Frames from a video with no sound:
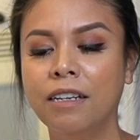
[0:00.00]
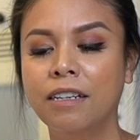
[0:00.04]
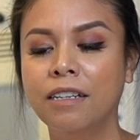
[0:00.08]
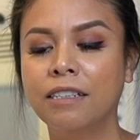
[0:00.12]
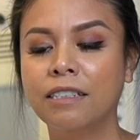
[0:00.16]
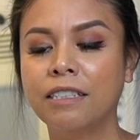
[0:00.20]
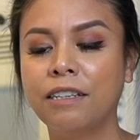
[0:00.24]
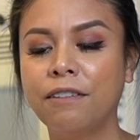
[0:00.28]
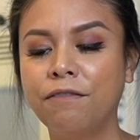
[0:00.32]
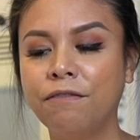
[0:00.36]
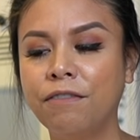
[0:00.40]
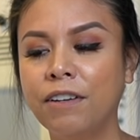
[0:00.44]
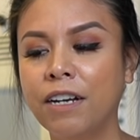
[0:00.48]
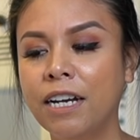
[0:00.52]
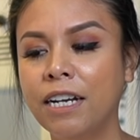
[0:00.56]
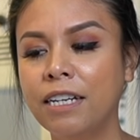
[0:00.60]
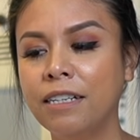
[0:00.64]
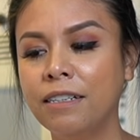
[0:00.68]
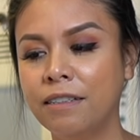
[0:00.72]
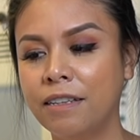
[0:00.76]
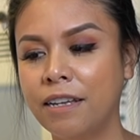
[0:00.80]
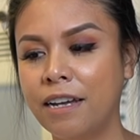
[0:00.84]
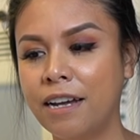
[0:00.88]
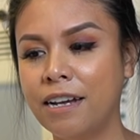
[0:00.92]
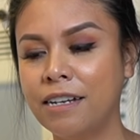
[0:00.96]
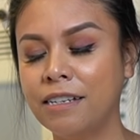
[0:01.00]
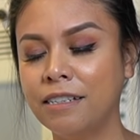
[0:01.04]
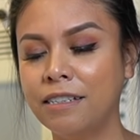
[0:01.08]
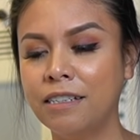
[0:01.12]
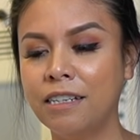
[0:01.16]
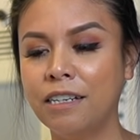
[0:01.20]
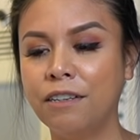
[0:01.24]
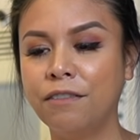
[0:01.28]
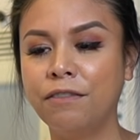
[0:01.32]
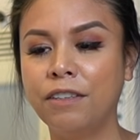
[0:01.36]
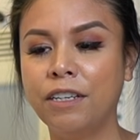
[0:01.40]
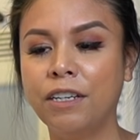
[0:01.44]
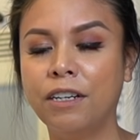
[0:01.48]
Because I find that
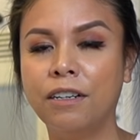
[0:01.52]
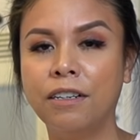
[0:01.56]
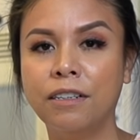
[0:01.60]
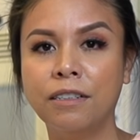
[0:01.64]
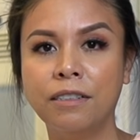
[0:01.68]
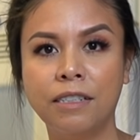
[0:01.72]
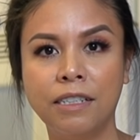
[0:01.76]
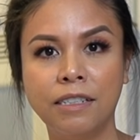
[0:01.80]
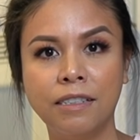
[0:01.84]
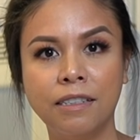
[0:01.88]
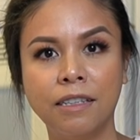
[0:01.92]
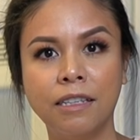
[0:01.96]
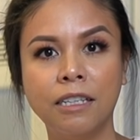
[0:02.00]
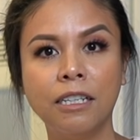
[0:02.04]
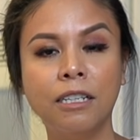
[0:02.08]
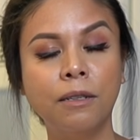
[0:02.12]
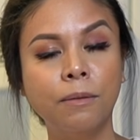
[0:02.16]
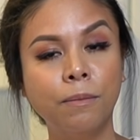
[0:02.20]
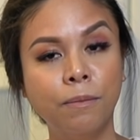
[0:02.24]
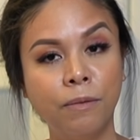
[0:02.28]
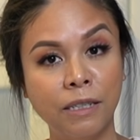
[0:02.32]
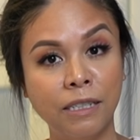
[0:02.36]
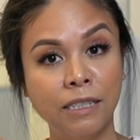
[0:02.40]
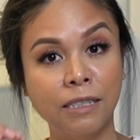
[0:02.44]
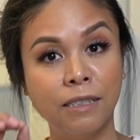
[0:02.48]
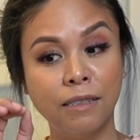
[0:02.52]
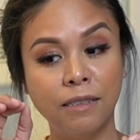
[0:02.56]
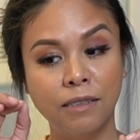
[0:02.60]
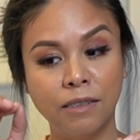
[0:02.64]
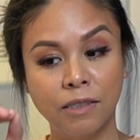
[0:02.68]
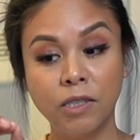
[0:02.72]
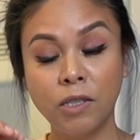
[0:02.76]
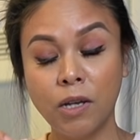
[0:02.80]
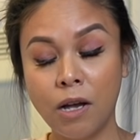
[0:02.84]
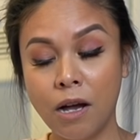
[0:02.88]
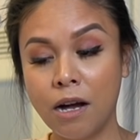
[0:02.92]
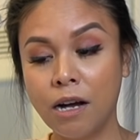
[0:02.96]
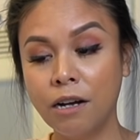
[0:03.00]
if they are just a little bit
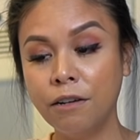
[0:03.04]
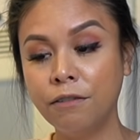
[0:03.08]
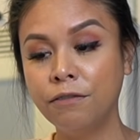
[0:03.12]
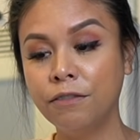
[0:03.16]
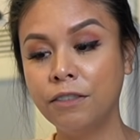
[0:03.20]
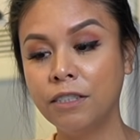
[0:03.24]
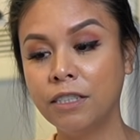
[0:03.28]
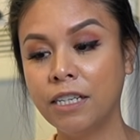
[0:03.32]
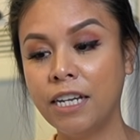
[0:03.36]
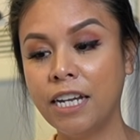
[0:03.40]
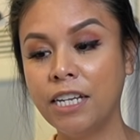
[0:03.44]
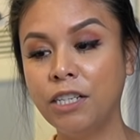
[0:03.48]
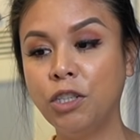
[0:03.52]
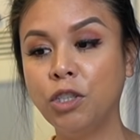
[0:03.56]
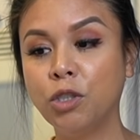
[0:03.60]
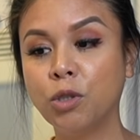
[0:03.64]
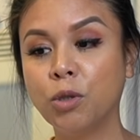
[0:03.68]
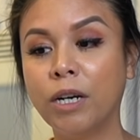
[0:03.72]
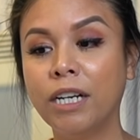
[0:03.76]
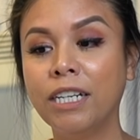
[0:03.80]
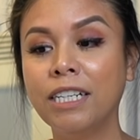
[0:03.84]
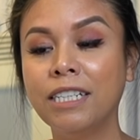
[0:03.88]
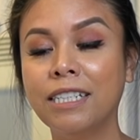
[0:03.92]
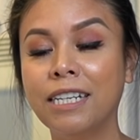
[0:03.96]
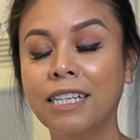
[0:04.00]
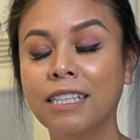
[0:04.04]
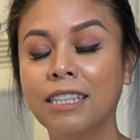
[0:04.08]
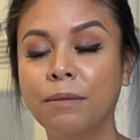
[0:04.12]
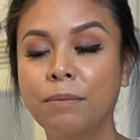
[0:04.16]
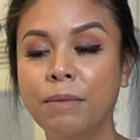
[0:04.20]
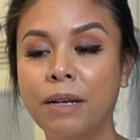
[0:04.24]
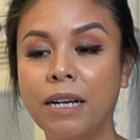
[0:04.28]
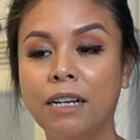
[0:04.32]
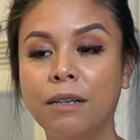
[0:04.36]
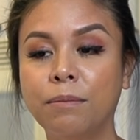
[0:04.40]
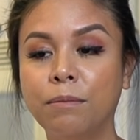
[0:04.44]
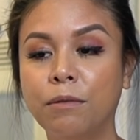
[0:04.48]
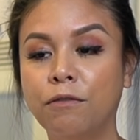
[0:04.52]
soft and you try to take them
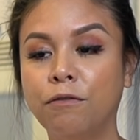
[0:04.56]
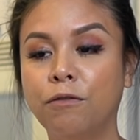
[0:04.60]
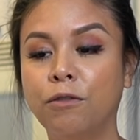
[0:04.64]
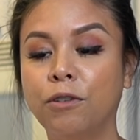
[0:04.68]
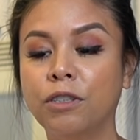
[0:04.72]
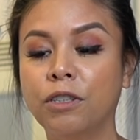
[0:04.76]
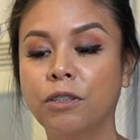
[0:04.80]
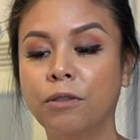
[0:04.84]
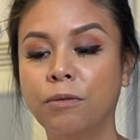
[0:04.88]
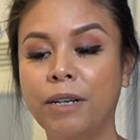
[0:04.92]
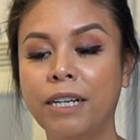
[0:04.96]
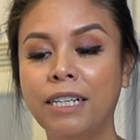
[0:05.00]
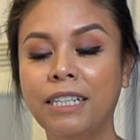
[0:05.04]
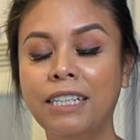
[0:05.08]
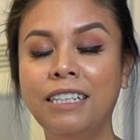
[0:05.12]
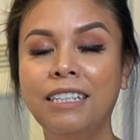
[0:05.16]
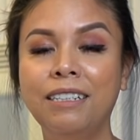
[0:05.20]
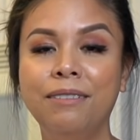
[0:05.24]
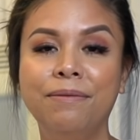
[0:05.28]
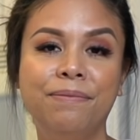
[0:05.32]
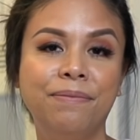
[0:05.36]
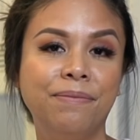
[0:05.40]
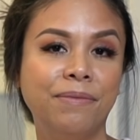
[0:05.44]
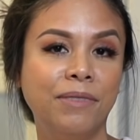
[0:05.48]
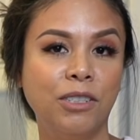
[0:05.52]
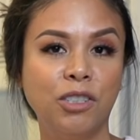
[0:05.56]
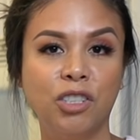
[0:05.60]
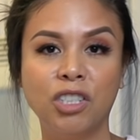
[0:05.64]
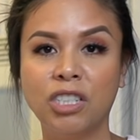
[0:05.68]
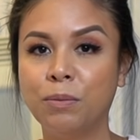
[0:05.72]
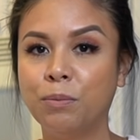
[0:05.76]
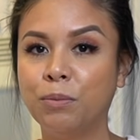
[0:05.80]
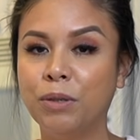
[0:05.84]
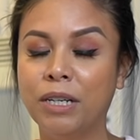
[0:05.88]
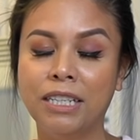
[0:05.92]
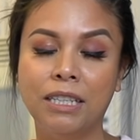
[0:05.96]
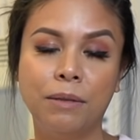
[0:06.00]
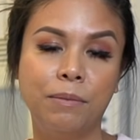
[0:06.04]
out before they're ready, they'll
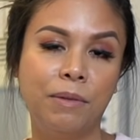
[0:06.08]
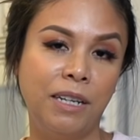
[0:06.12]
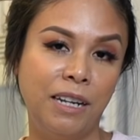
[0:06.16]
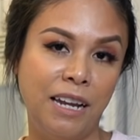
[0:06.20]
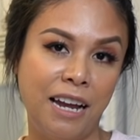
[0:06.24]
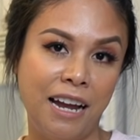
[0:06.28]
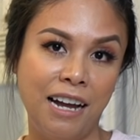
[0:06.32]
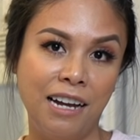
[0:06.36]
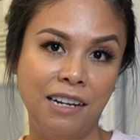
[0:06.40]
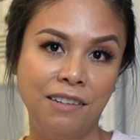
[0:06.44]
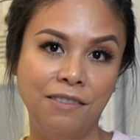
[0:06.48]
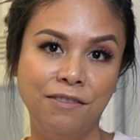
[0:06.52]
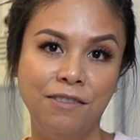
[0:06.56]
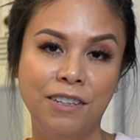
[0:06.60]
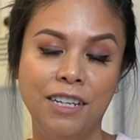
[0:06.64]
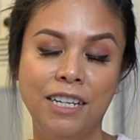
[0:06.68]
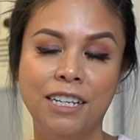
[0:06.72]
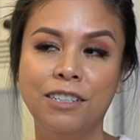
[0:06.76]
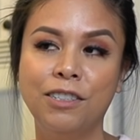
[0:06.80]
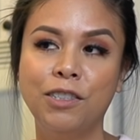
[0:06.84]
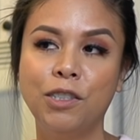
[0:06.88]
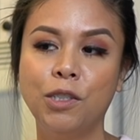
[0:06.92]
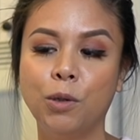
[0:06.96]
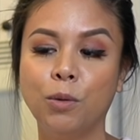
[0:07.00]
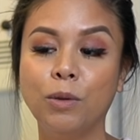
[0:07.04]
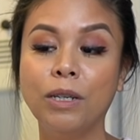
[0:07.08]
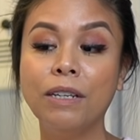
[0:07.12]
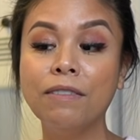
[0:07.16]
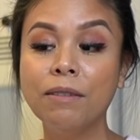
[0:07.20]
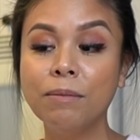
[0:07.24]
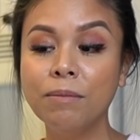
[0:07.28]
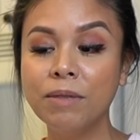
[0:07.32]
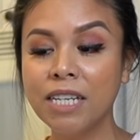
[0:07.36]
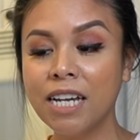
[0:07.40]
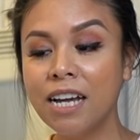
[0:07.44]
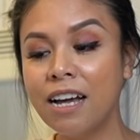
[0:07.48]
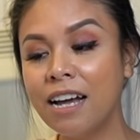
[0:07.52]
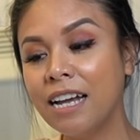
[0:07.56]
just break them in half. So give
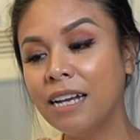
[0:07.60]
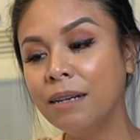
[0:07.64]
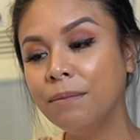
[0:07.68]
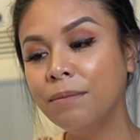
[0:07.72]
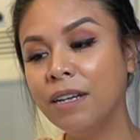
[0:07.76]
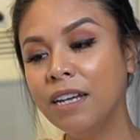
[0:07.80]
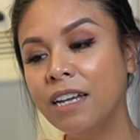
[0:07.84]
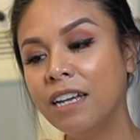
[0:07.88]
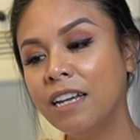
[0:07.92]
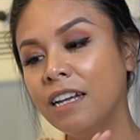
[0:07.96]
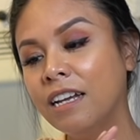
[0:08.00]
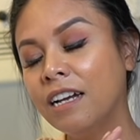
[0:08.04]
them time.